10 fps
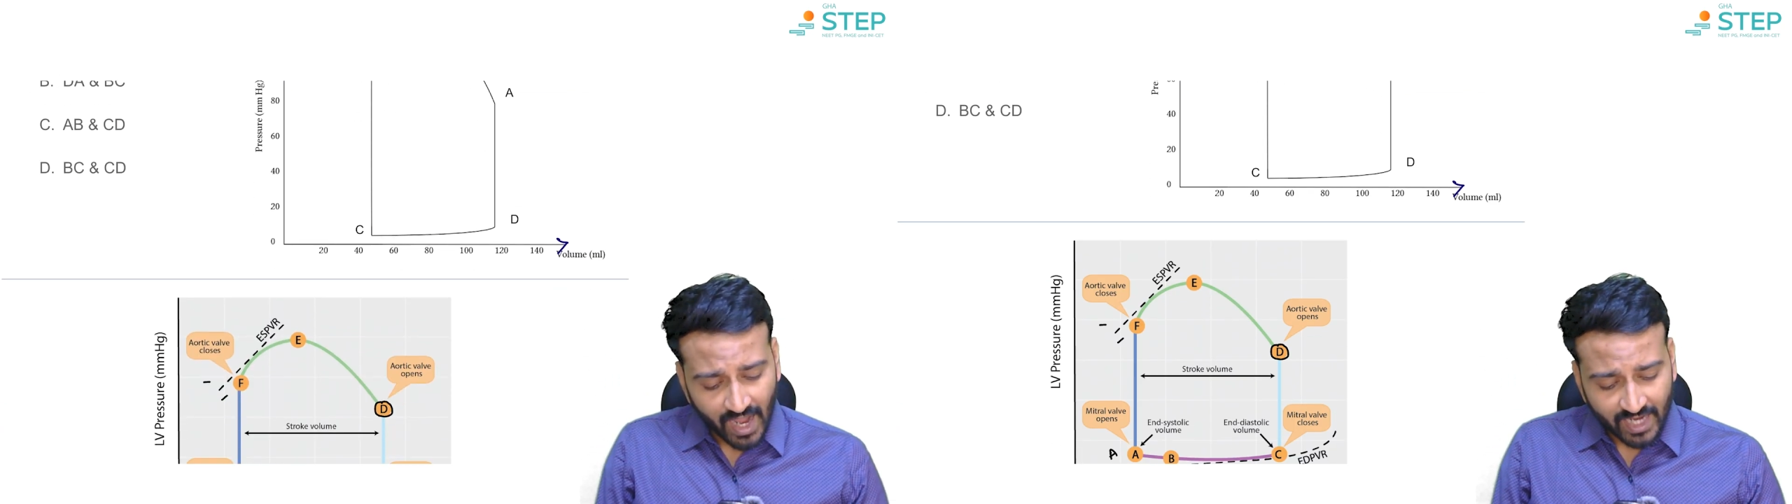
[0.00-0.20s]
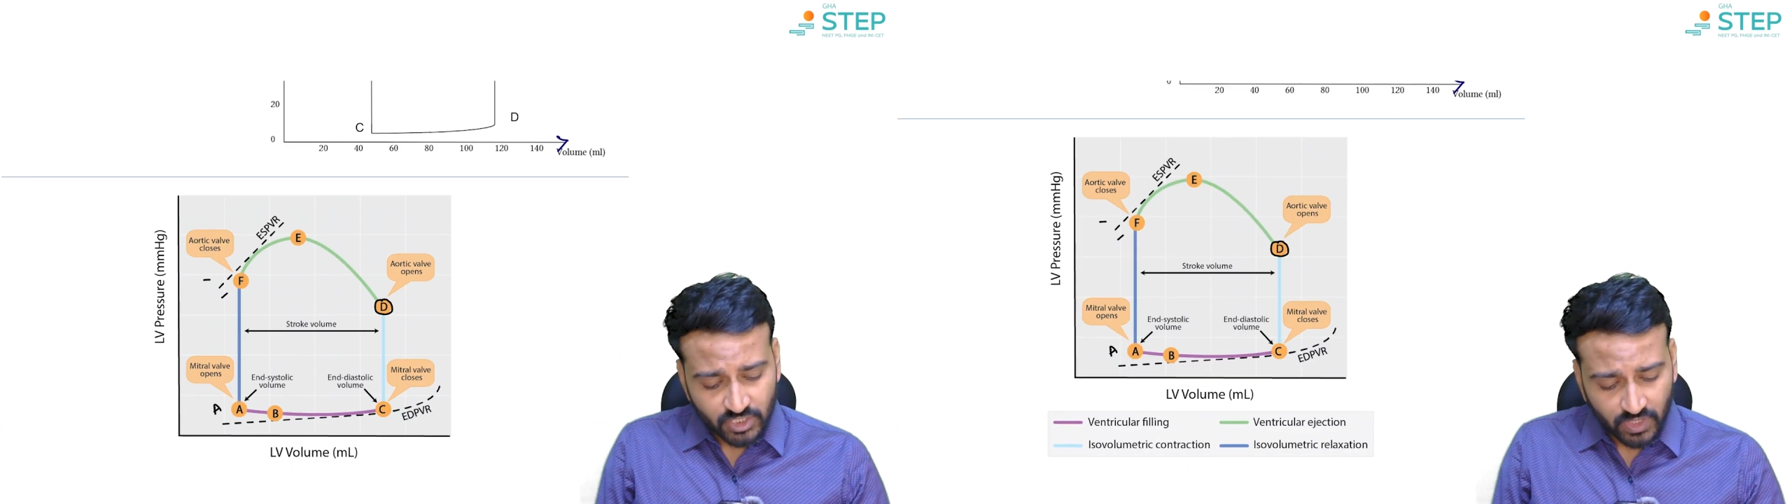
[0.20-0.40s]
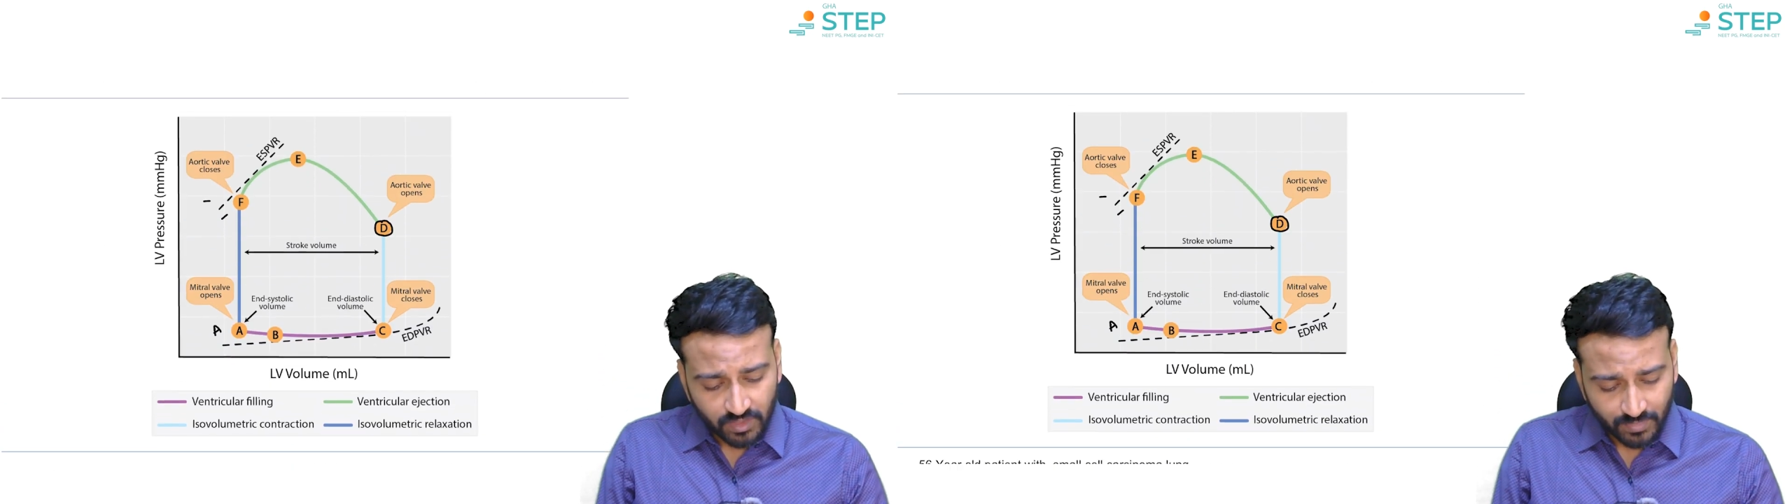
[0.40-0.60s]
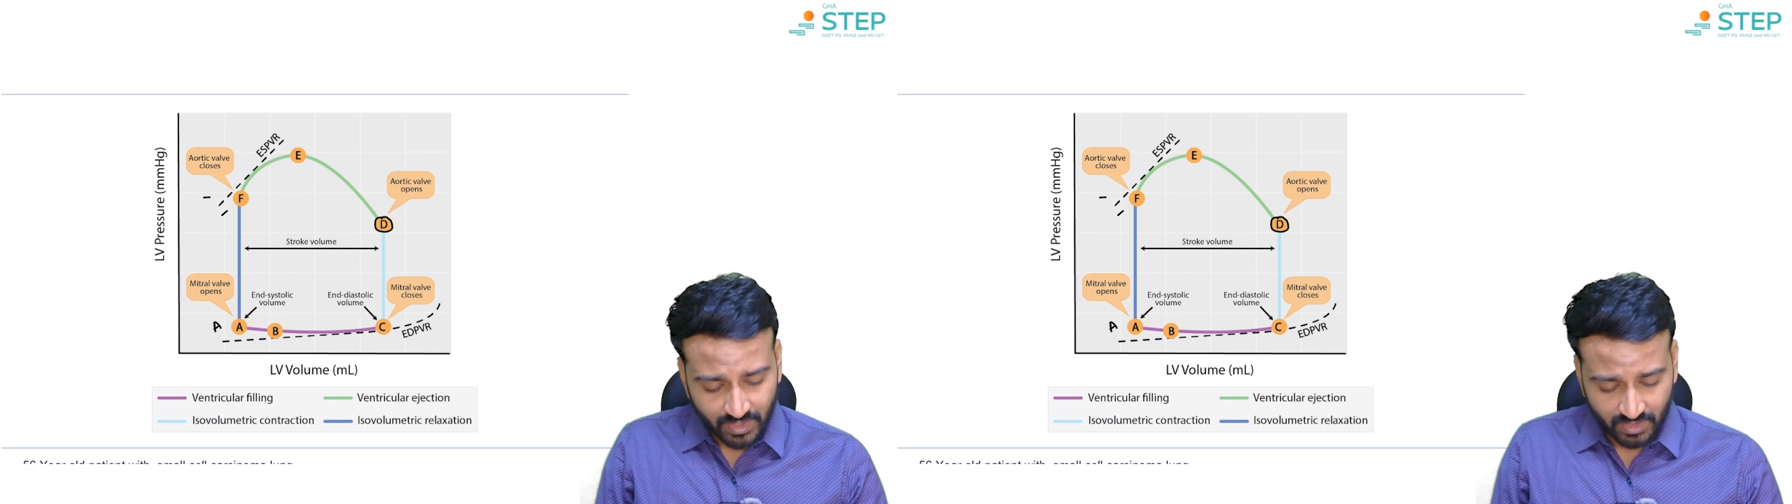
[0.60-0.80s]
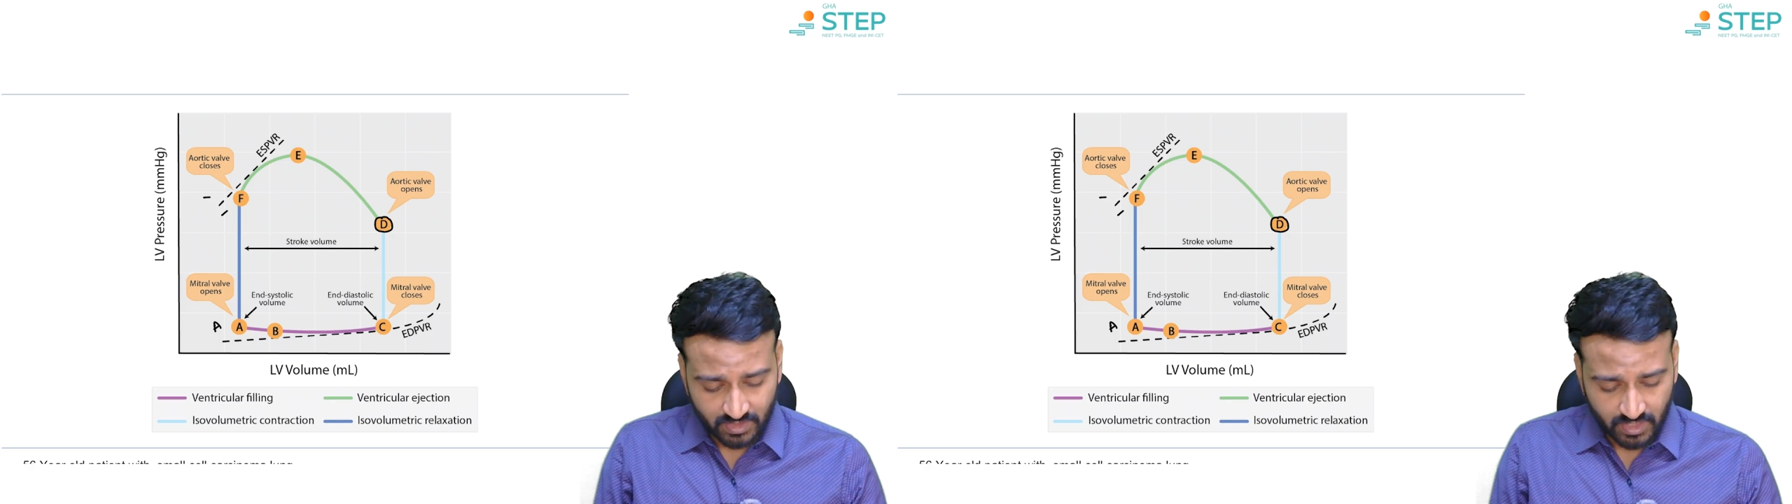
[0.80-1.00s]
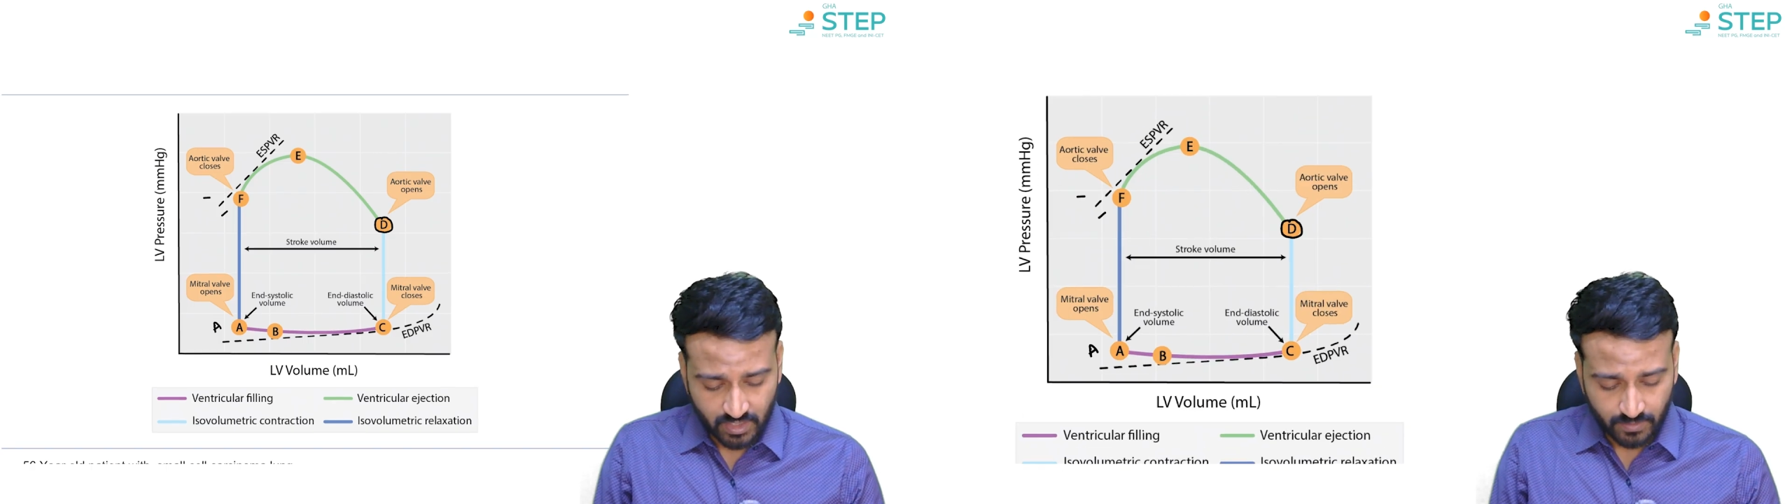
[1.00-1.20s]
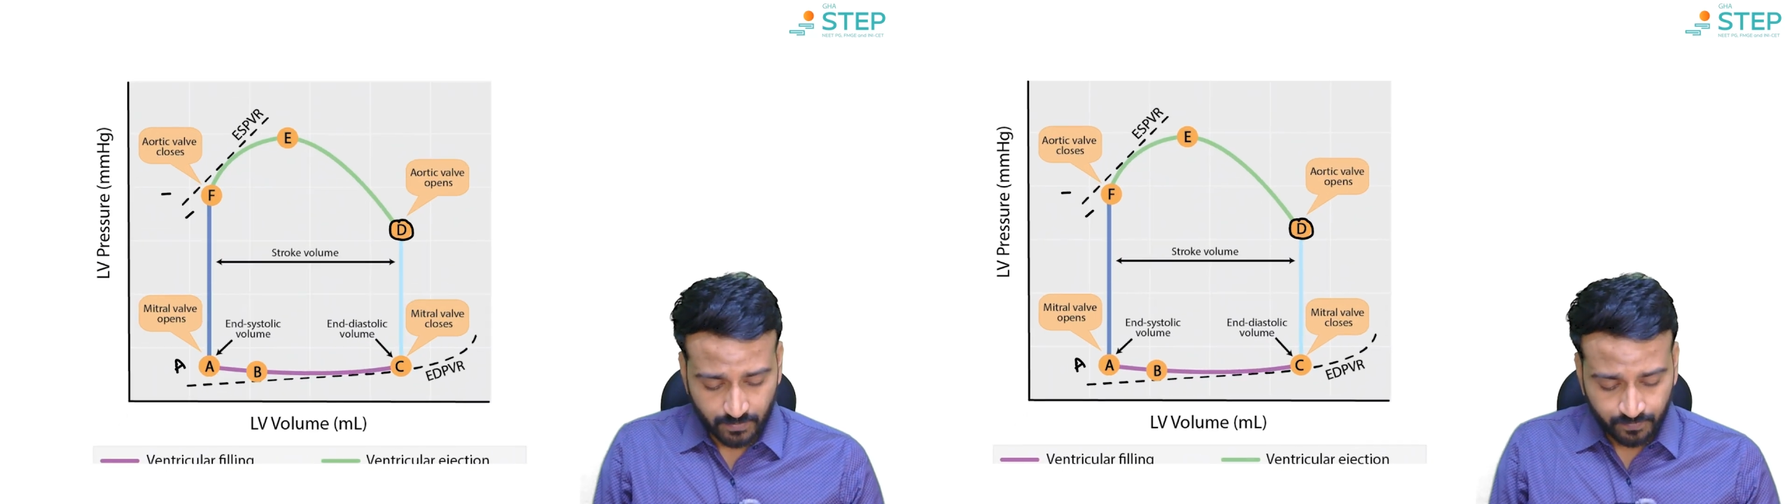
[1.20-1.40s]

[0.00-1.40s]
actually means here,